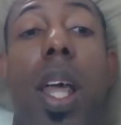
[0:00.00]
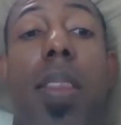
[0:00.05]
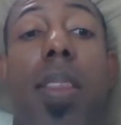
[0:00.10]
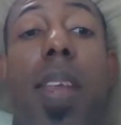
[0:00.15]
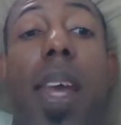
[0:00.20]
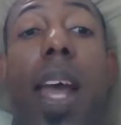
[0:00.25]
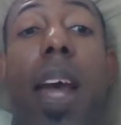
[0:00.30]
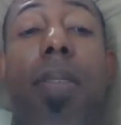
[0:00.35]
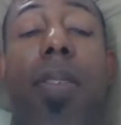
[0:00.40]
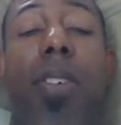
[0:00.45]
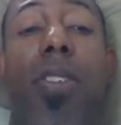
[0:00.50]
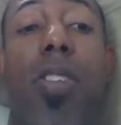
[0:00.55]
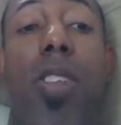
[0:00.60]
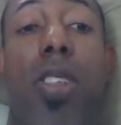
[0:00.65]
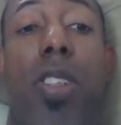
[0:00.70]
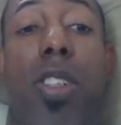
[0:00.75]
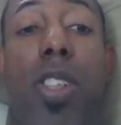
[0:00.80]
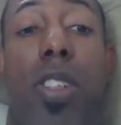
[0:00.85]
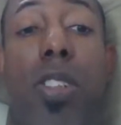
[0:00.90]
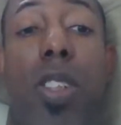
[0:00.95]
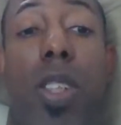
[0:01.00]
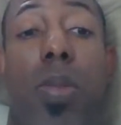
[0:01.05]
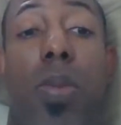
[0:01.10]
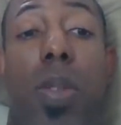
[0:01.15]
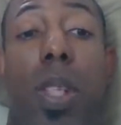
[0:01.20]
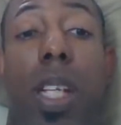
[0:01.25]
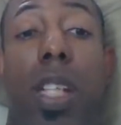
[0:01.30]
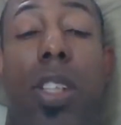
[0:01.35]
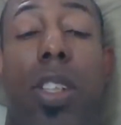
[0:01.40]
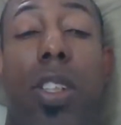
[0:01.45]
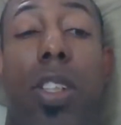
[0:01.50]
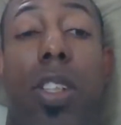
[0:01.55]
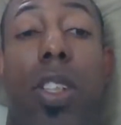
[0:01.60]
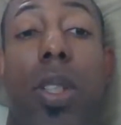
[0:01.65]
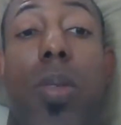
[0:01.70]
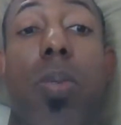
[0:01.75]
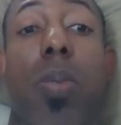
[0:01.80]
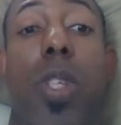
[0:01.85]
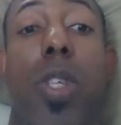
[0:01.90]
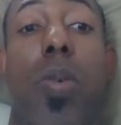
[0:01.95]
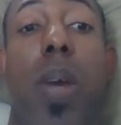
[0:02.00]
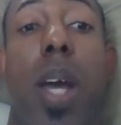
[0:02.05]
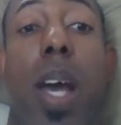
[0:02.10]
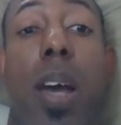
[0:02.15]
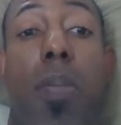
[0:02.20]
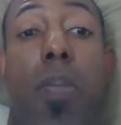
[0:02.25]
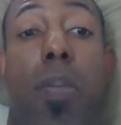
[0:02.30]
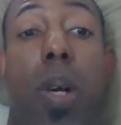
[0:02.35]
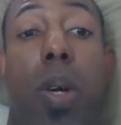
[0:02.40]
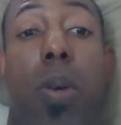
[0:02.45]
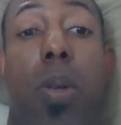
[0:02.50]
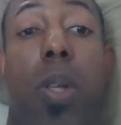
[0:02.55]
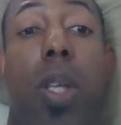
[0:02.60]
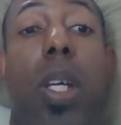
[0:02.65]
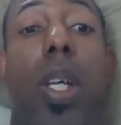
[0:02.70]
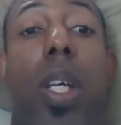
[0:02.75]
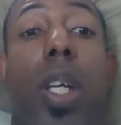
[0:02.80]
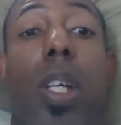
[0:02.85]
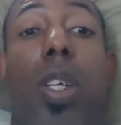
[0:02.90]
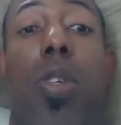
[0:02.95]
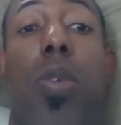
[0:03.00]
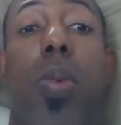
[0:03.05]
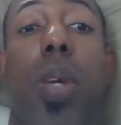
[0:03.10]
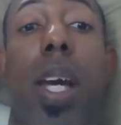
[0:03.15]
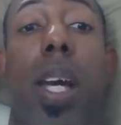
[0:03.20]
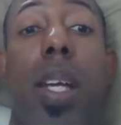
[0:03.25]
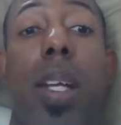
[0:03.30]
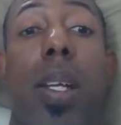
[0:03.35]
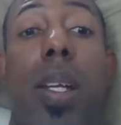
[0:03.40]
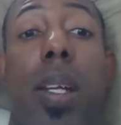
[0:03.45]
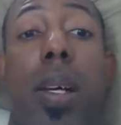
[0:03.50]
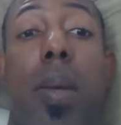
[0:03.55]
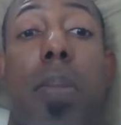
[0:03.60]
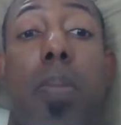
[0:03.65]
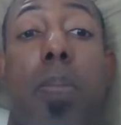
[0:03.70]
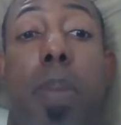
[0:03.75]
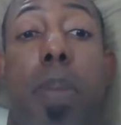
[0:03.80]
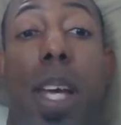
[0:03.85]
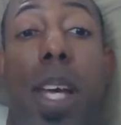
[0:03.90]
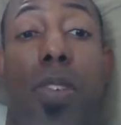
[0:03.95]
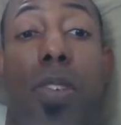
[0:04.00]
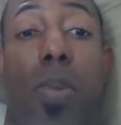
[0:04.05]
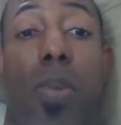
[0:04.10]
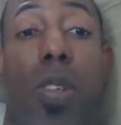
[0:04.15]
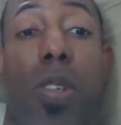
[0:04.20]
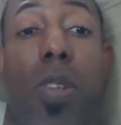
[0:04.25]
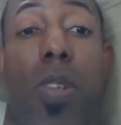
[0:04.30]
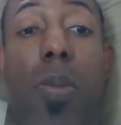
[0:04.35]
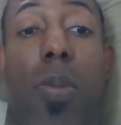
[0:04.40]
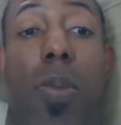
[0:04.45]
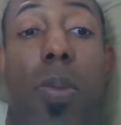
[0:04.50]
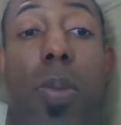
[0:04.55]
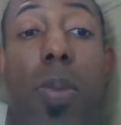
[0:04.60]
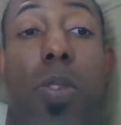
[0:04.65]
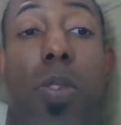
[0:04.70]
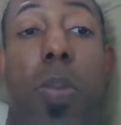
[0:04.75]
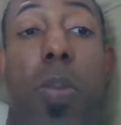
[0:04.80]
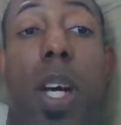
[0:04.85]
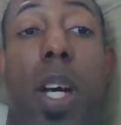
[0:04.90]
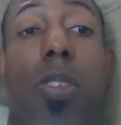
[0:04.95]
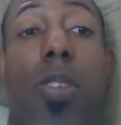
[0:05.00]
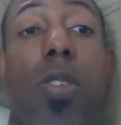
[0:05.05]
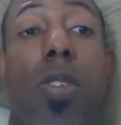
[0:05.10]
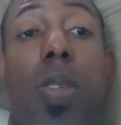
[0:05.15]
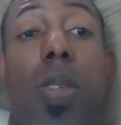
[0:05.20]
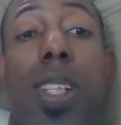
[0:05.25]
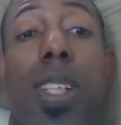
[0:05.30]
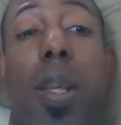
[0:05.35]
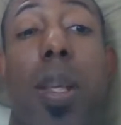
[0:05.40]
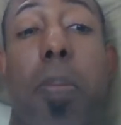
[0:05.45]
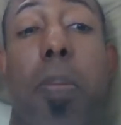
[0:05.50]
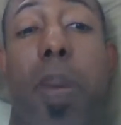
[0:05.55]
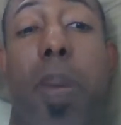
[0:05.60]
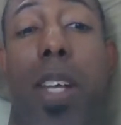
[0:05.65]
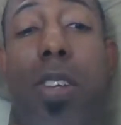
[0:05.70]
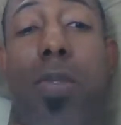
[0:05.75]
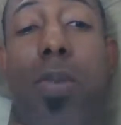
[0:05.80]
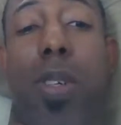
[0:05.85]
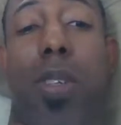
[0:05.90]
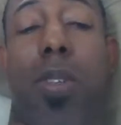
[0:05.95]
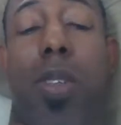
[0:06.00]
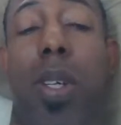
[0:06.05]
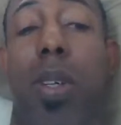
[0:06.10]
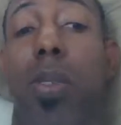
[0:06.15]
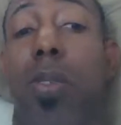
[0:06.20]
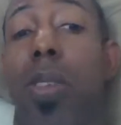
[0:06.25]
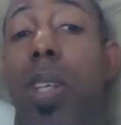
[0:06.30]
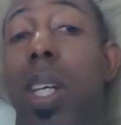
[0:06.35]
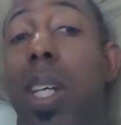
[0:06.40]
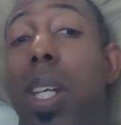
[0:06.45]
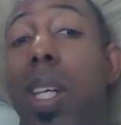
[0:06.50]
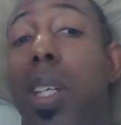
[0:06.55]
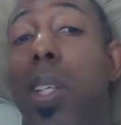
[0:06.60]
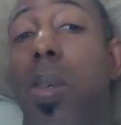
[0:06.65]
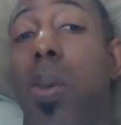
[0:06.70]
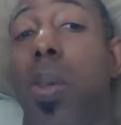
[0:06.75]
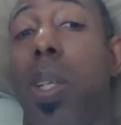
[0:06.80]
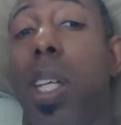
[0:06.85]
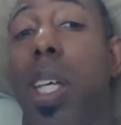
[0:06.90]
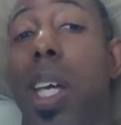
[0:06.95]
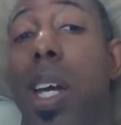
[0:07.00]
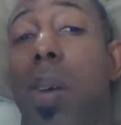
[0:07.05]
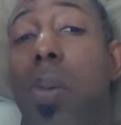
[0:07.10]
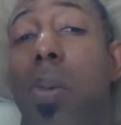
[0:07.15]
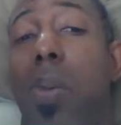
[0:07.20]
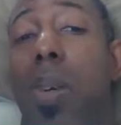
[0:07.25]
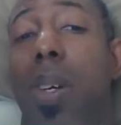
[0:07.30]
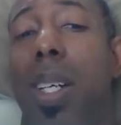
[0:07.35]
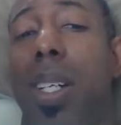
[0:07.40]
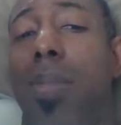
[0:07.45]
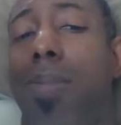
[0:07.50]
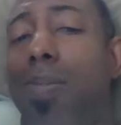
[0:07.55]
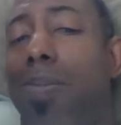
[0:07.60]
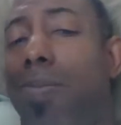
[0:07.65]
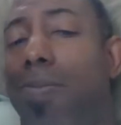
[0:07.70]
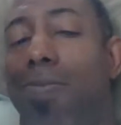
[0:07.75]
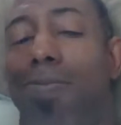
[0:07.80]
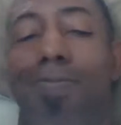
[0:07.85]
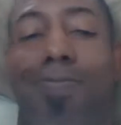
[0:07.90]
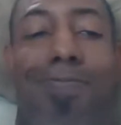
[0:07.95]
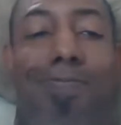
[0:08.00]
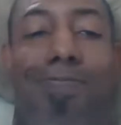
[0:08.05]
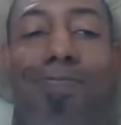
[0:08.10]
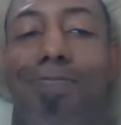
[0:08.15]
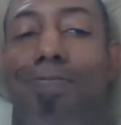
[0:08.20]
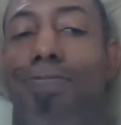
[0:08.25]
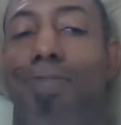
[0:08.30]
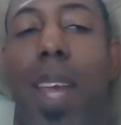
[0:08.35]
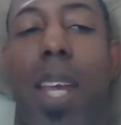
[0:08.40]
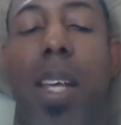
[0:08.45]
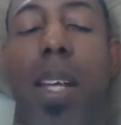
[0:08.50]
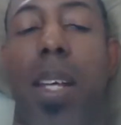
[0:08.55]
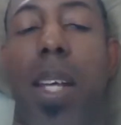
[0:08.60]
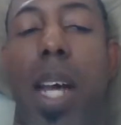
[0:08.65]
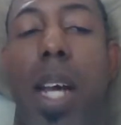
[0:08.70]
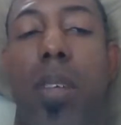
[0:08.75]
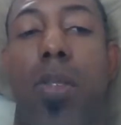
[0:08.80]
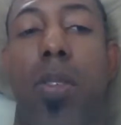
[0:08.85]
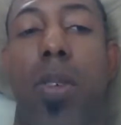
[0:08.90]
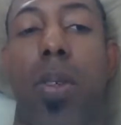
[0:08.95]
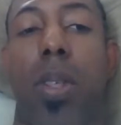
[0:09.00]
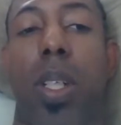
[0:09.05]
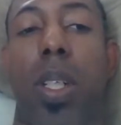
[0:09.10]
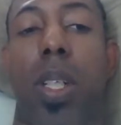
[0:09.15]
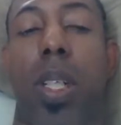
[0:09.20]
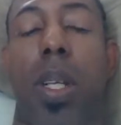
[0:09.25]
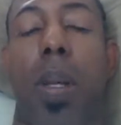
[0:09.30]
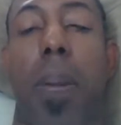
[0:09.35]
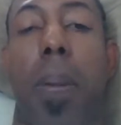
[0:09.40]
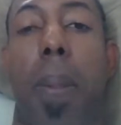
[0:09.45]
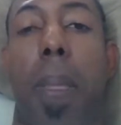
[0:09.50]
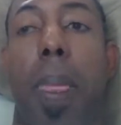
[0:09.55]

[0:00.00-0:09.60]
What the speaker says: They have a synergistic relationship. When you have both, you get the best response, you get the best results. You only got one, not so good.